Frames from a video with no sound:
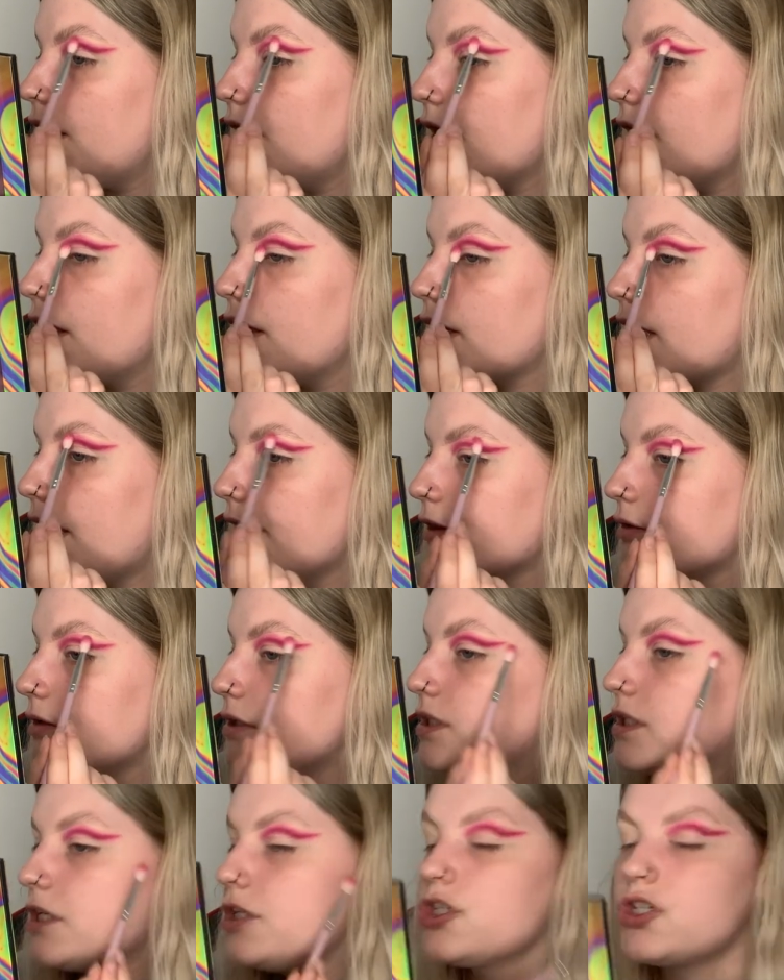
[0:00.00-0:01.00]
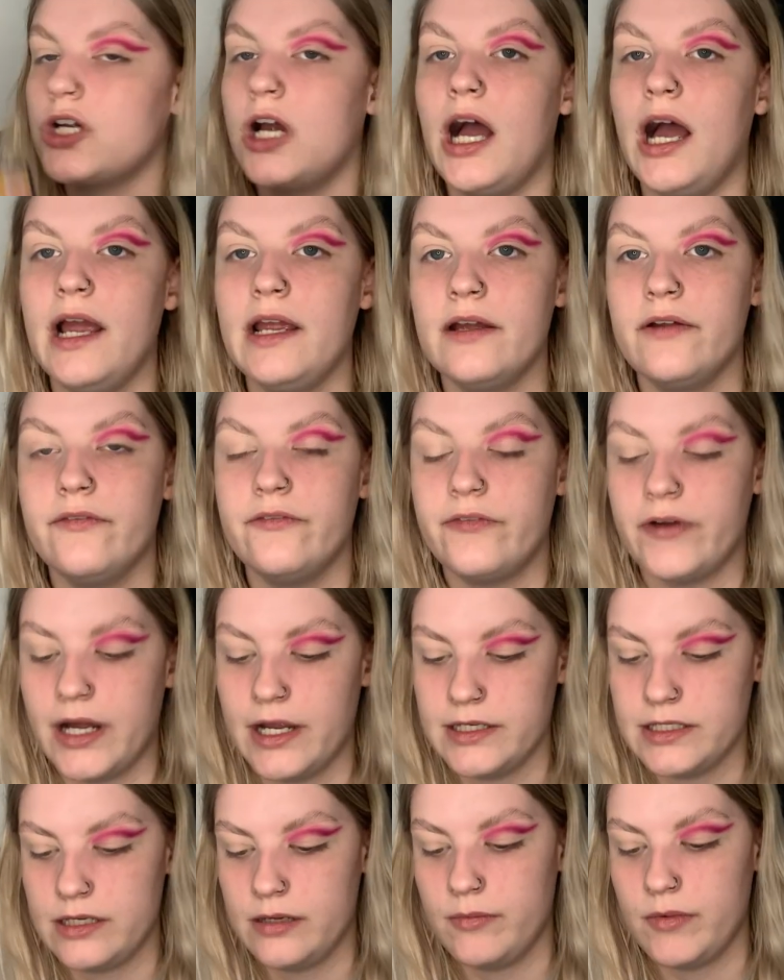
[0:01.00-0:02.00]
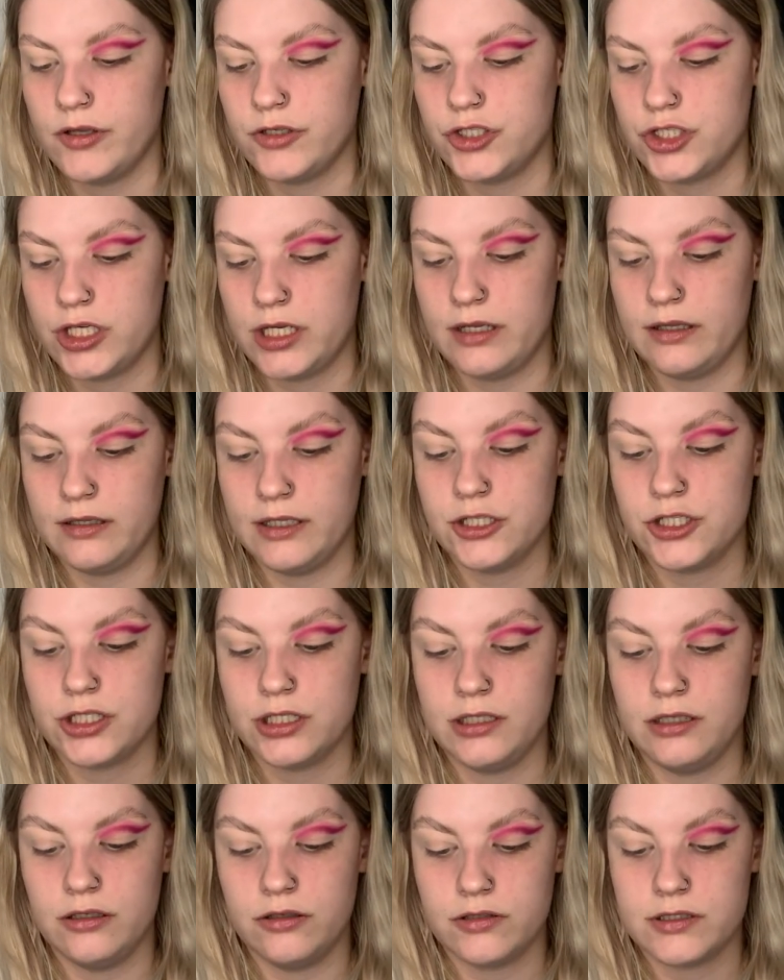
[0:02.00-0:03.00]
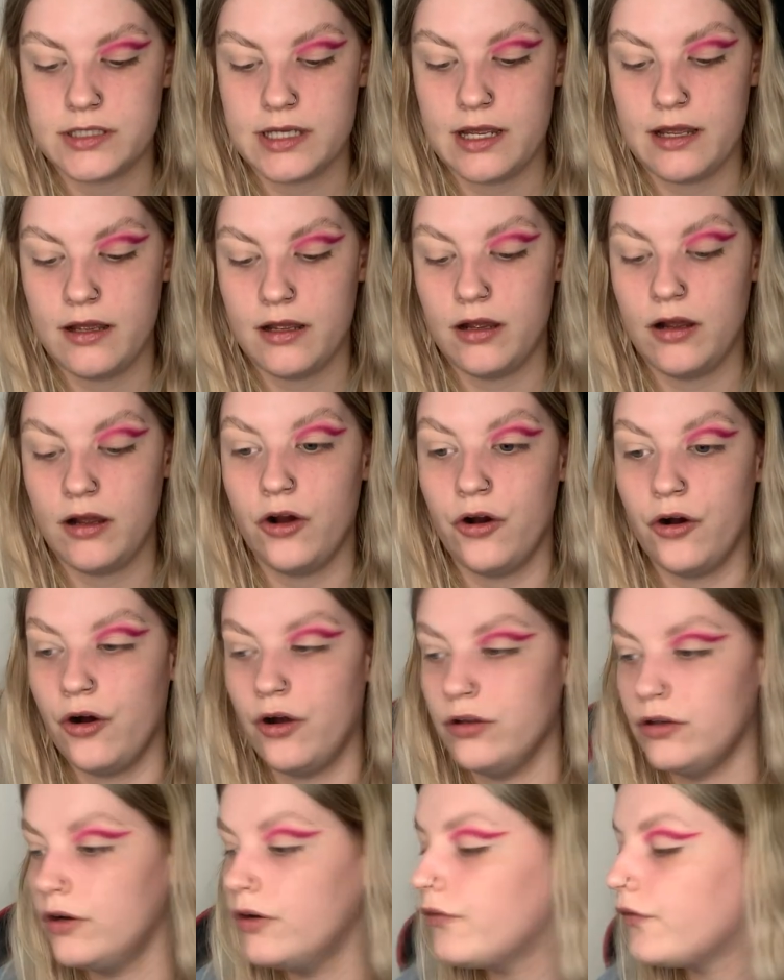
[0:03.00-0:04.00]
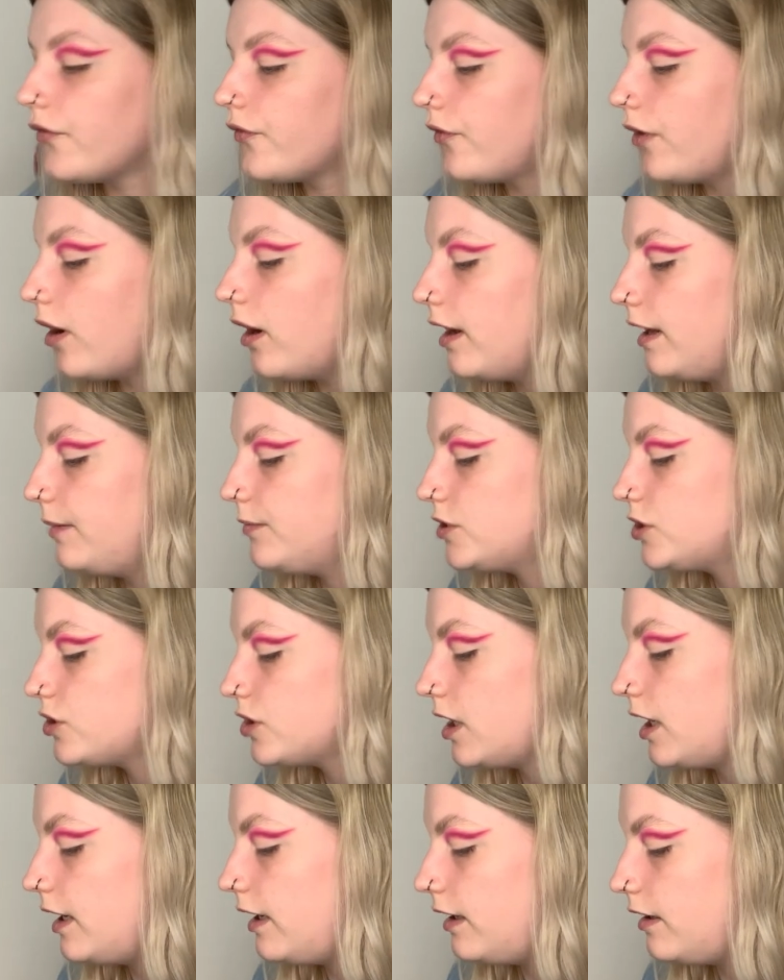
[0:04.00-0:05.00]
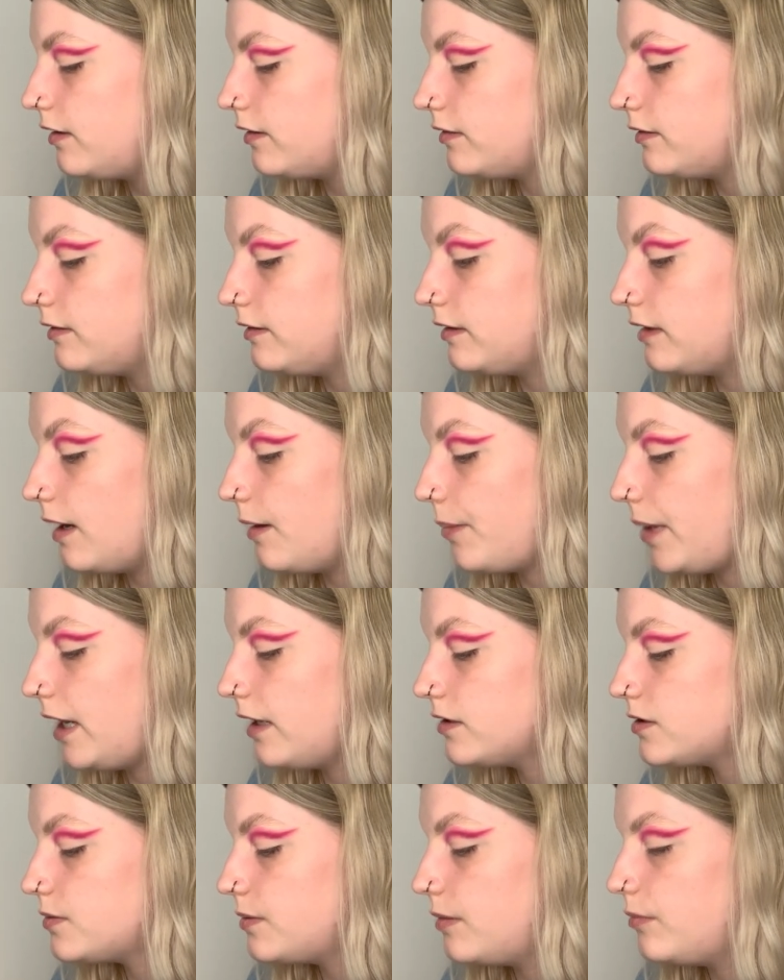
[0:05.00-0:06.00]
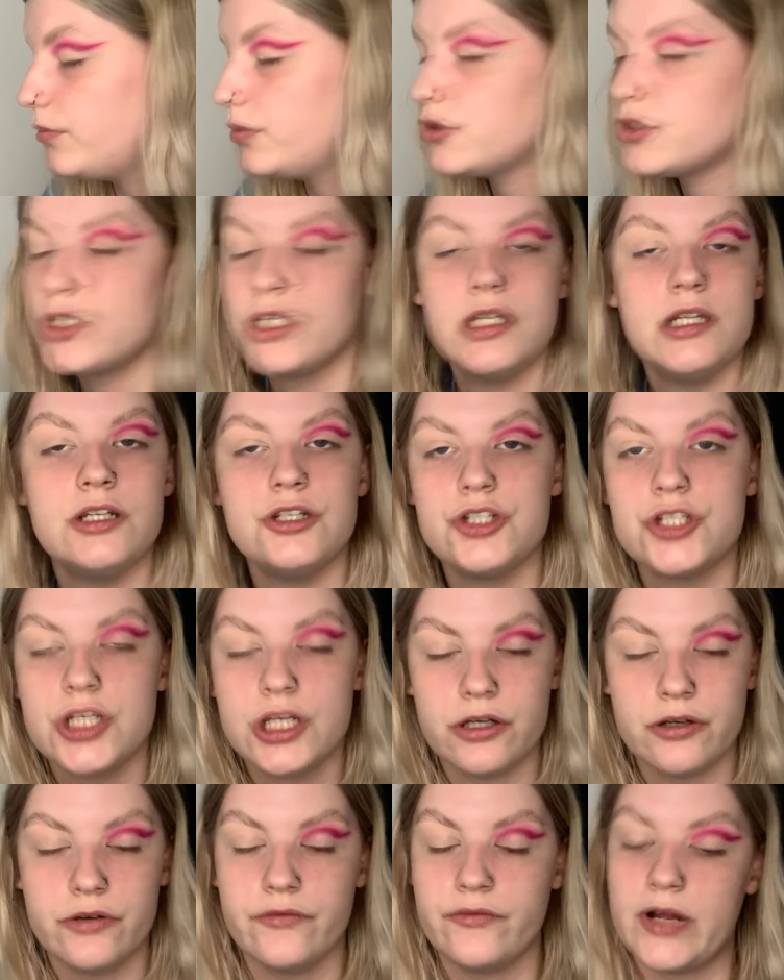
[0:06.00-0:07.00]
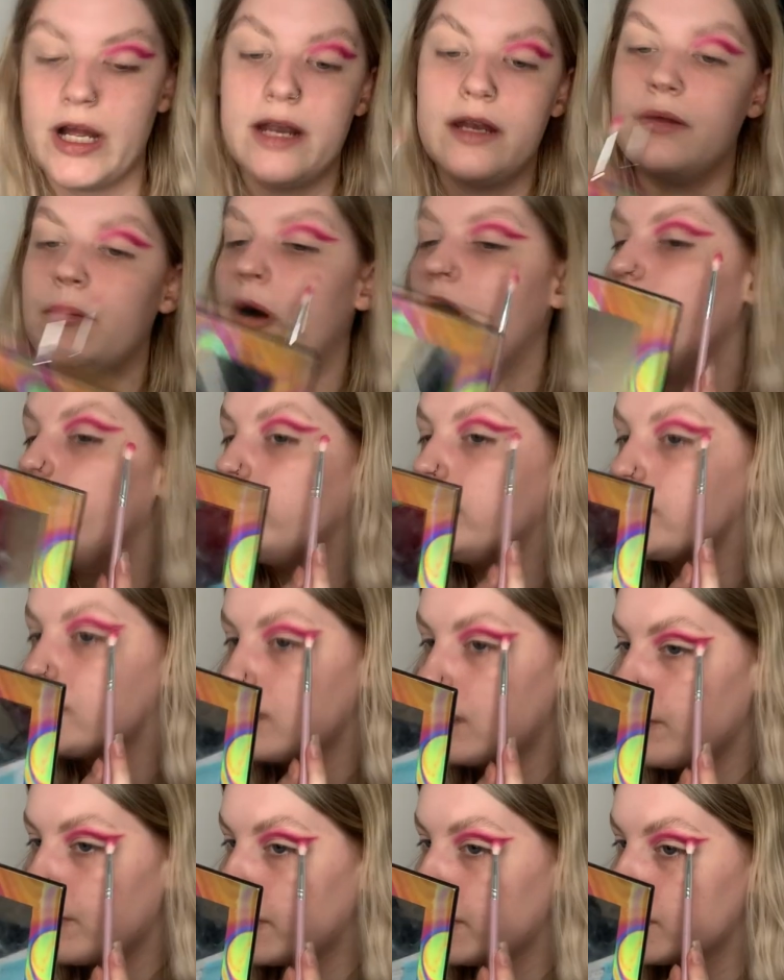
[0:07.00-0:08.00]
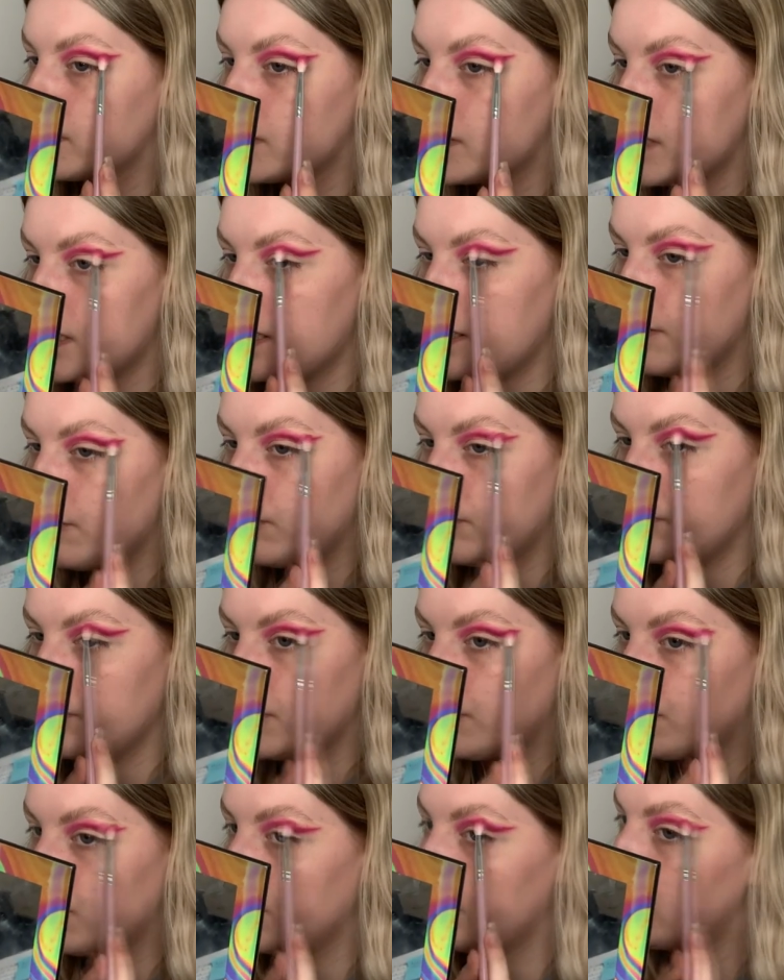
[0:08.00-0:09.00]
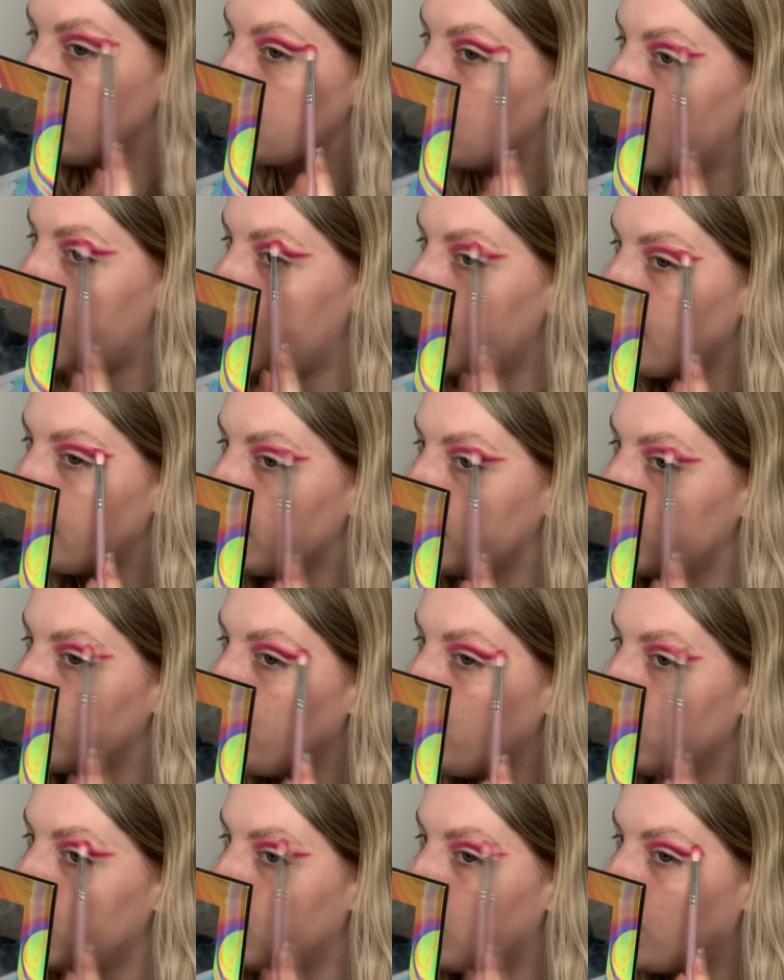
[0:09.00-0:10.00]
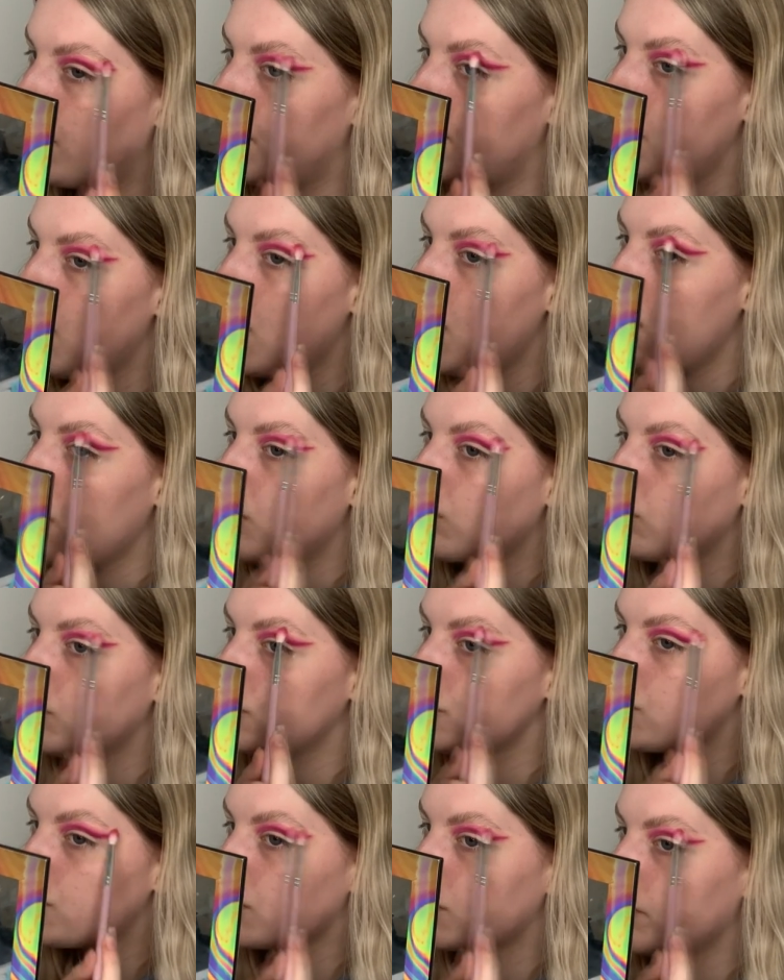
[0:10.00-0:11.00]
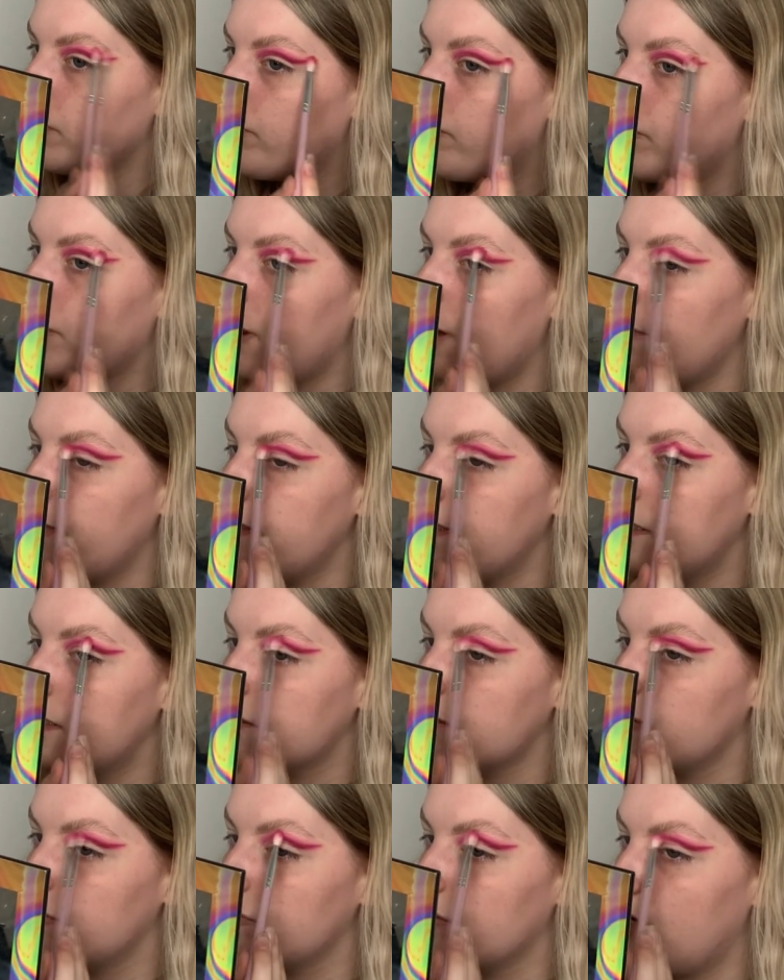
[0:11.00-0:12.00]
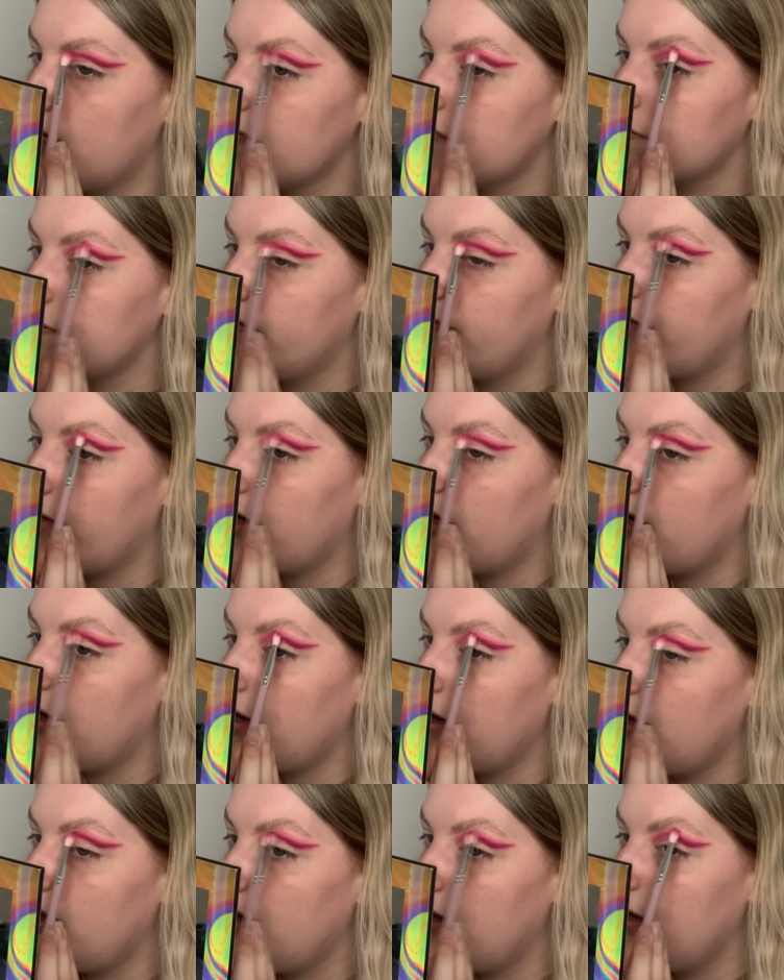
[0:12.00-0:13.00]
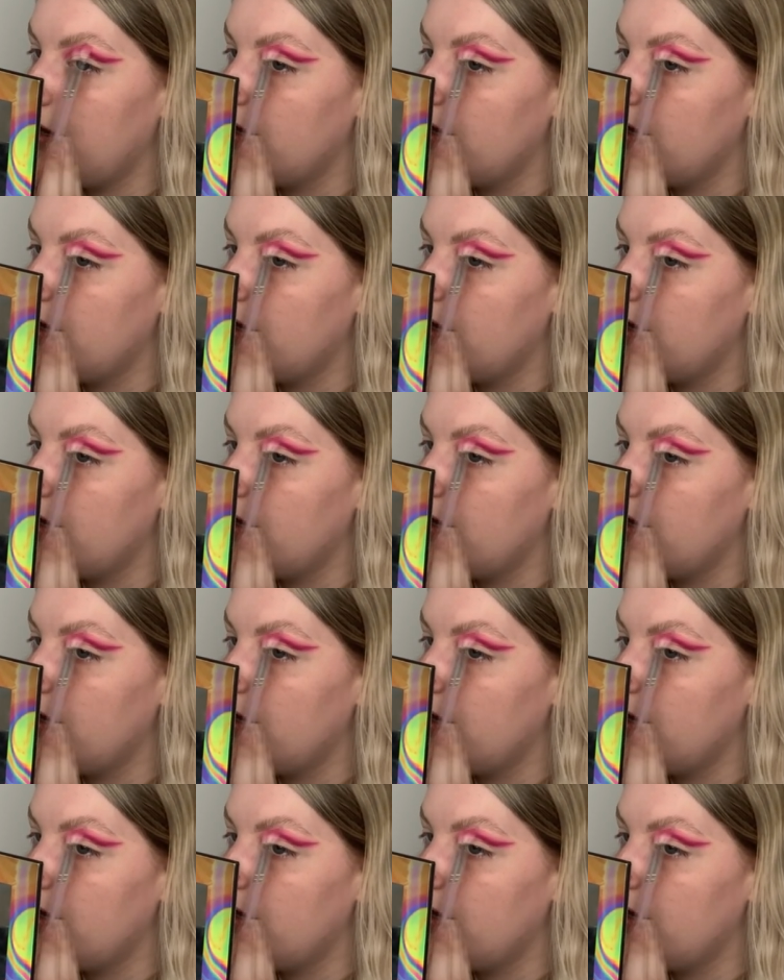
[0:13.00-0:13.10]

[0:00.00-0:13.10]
Katherine did try and find him. She literally looked all over for him to try and get back to him, but she couldn't find him, obviously, because he had gone into hiding and no one was confirming his address with her.